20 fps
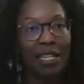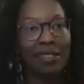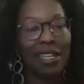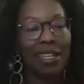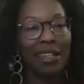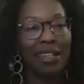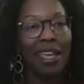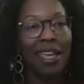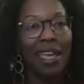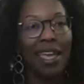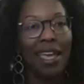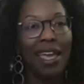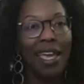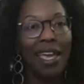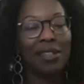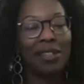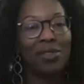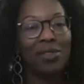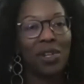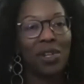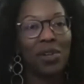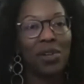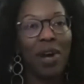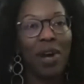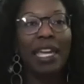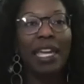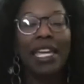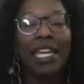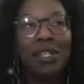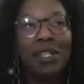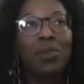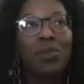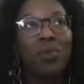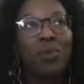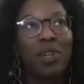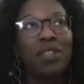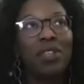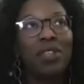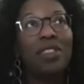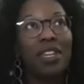And so I guess when
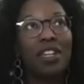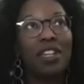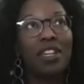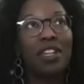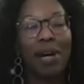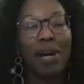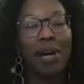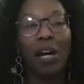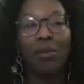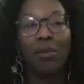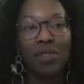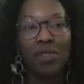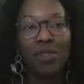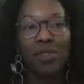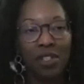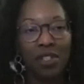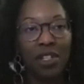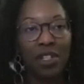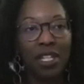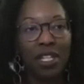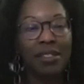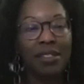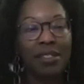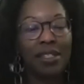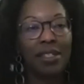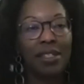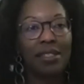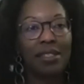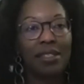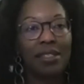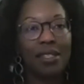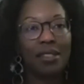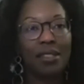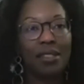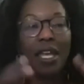we think about resilience, it's